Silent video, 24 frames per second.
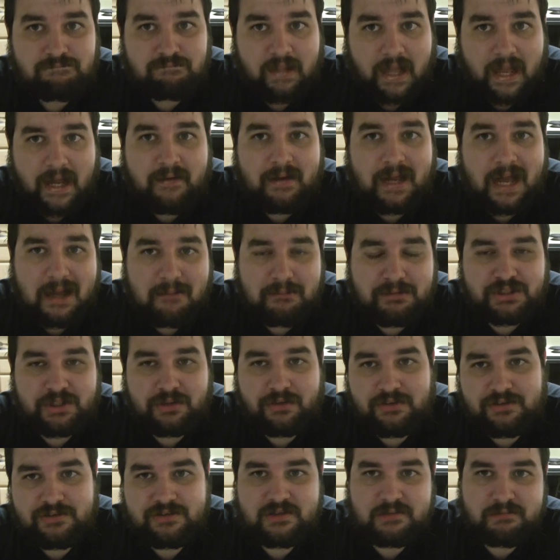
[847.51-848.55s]
I'm sure
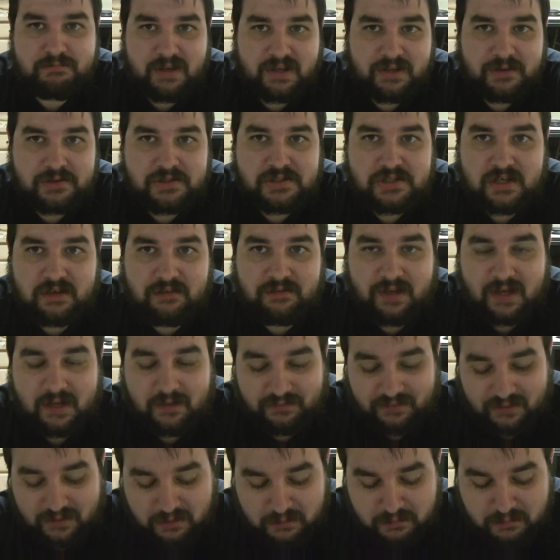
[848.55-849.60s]
there's some better stuff
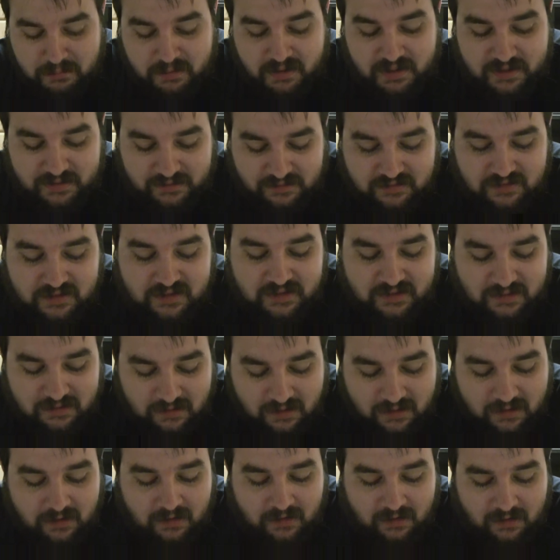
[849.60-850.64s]
out there, but
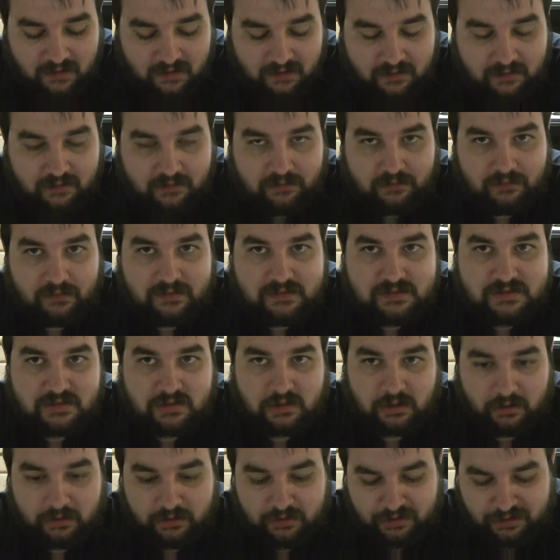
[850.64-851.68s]
this
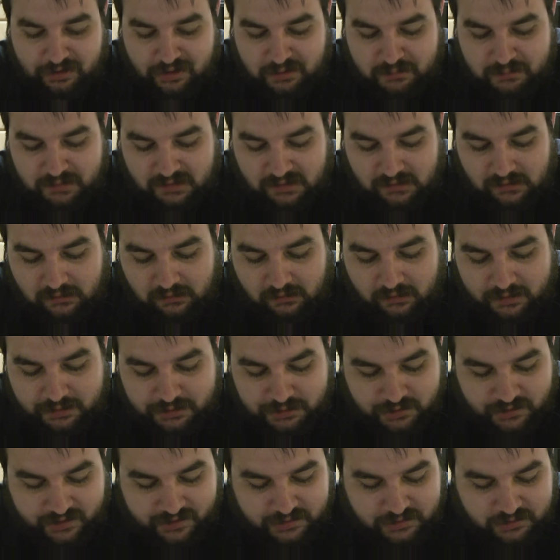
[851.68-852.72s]
card could come in
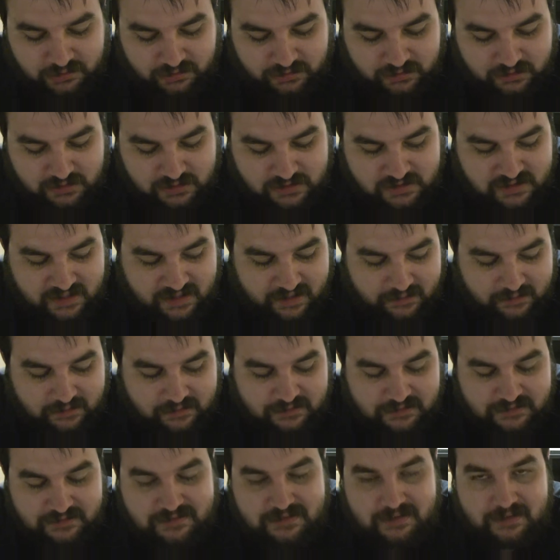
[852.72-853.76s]
clutch. I actually just
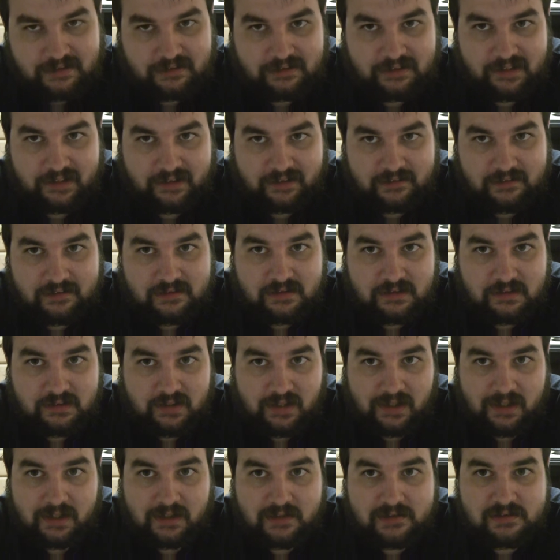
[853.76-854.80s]
added it to the deck
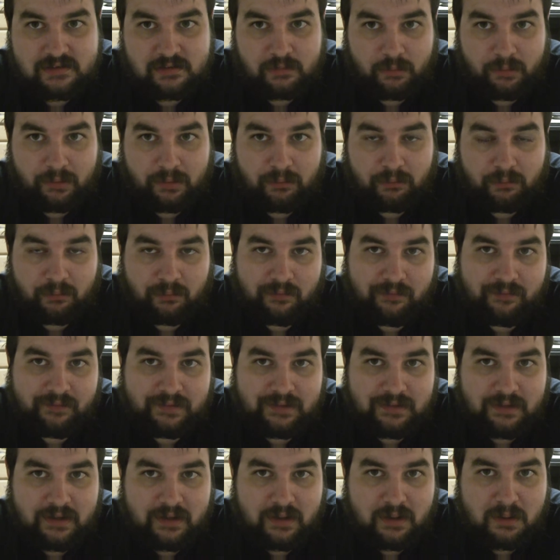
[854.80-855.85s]
today, so I don't really
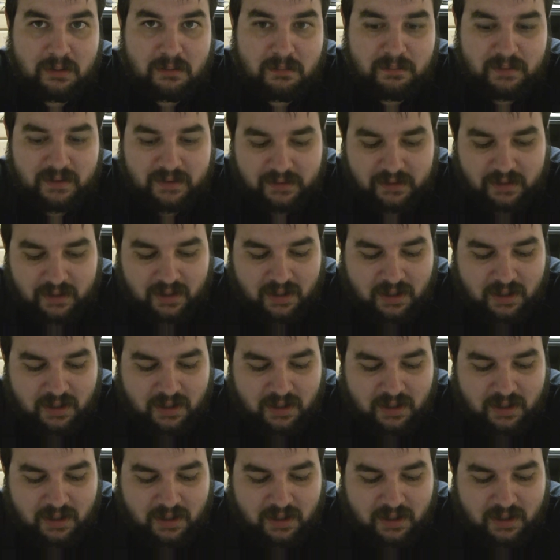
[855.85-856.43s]
know, but